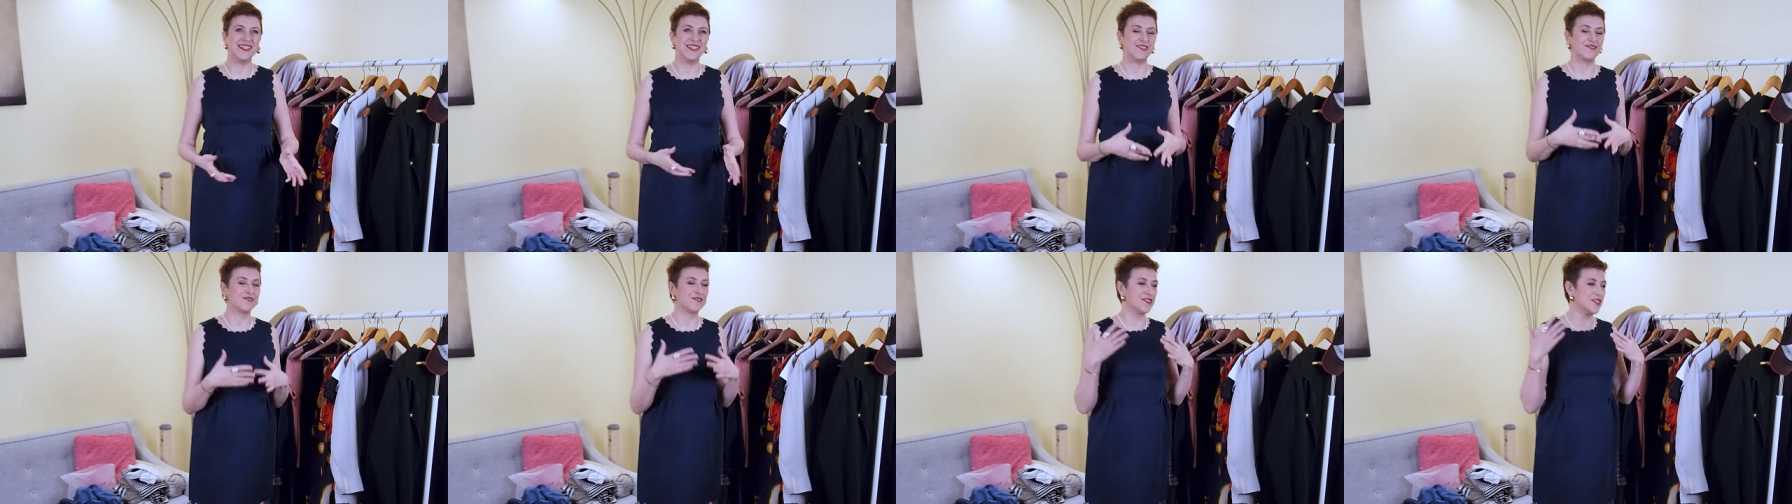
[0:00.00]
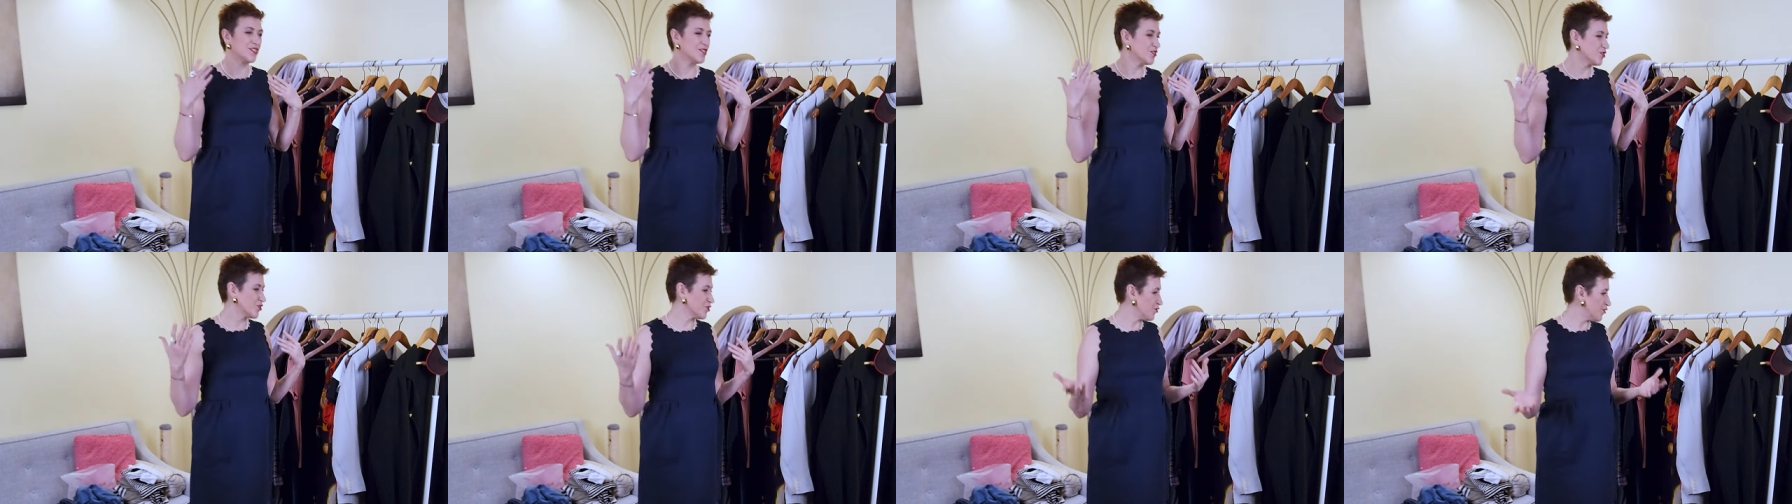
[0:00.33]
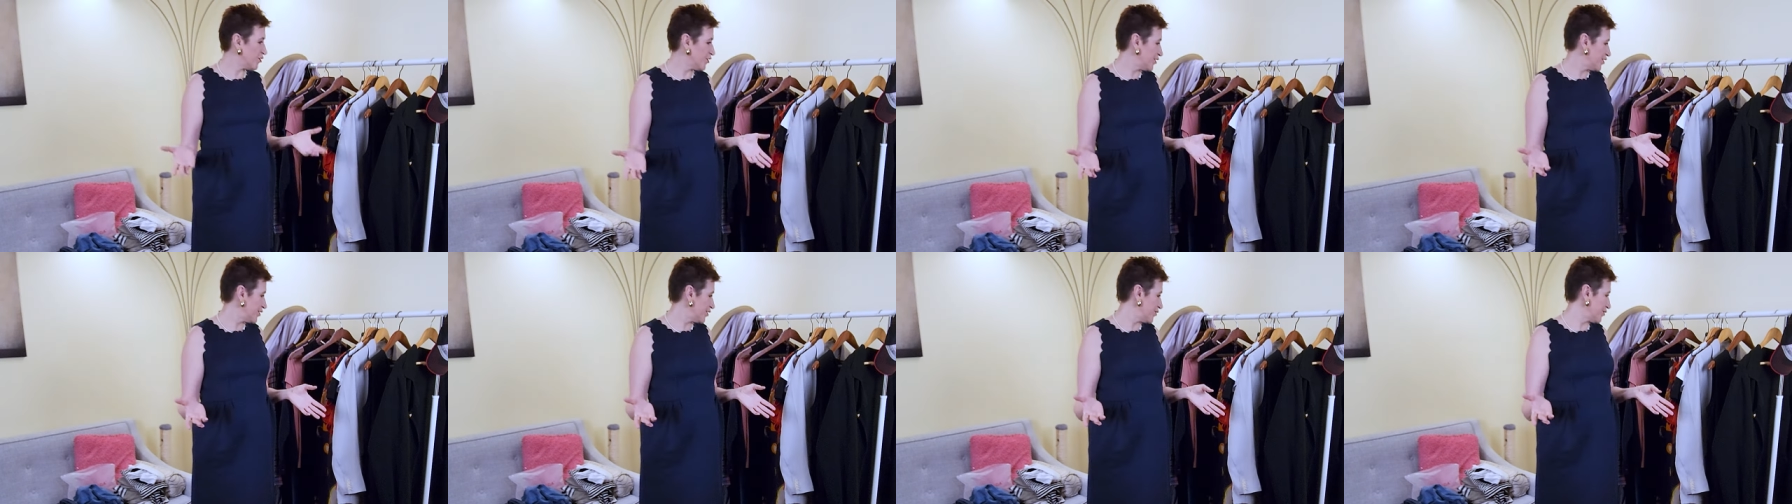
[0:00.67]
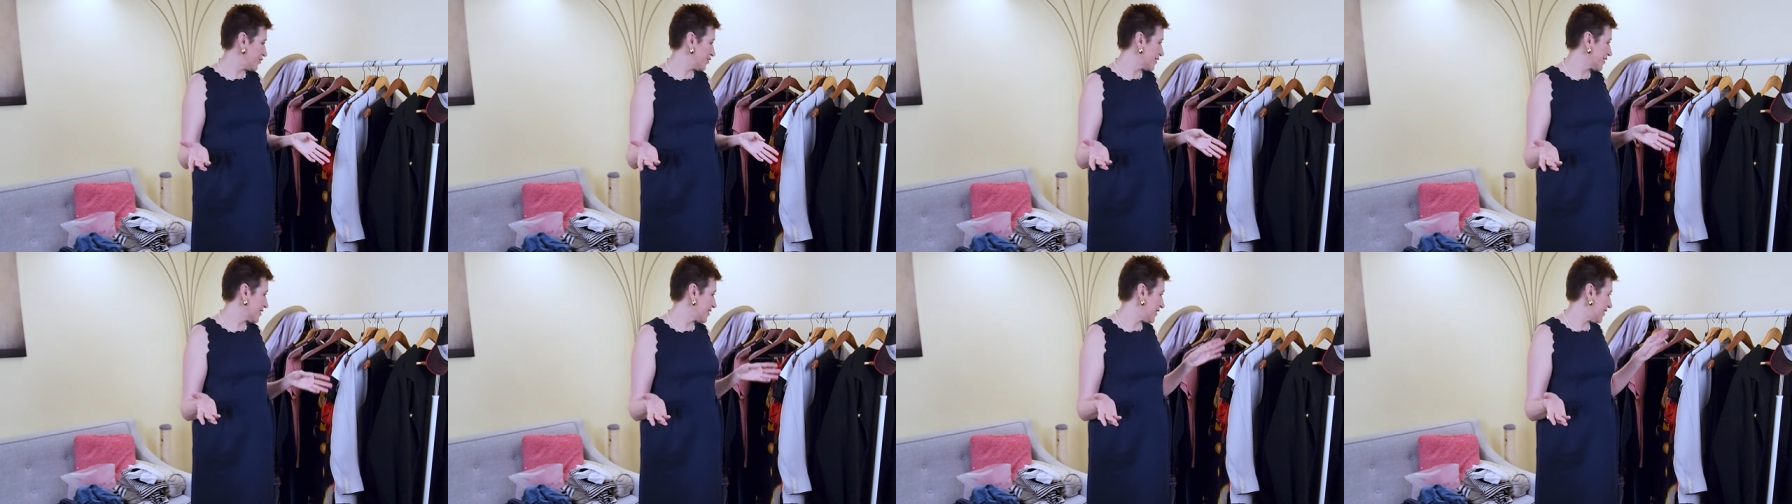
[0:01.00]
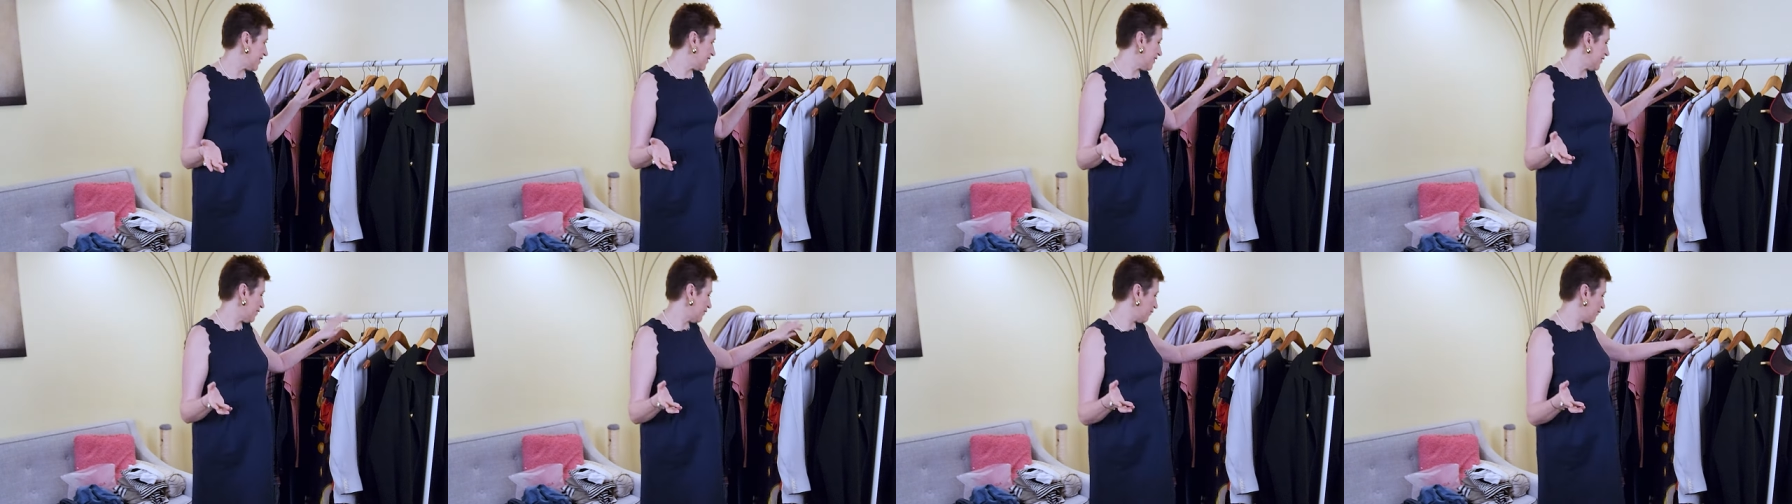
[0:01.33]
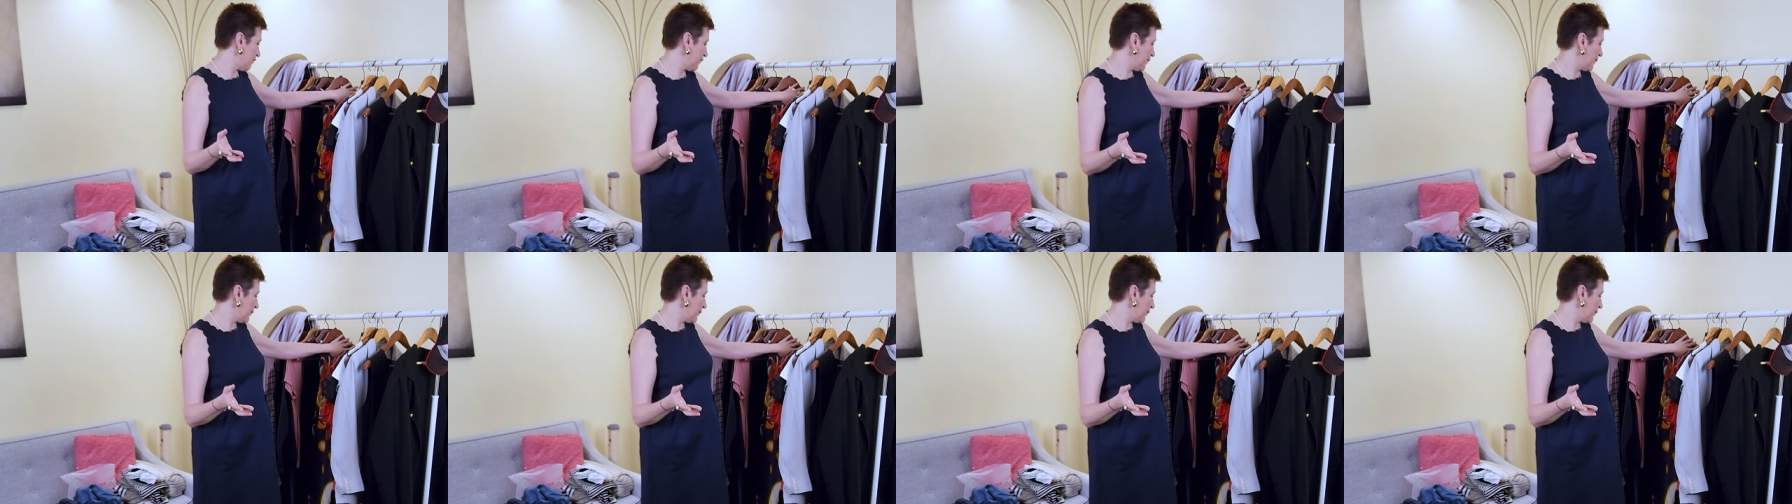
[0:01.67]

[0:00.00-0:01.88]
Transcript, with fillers: you're enjoying yourself.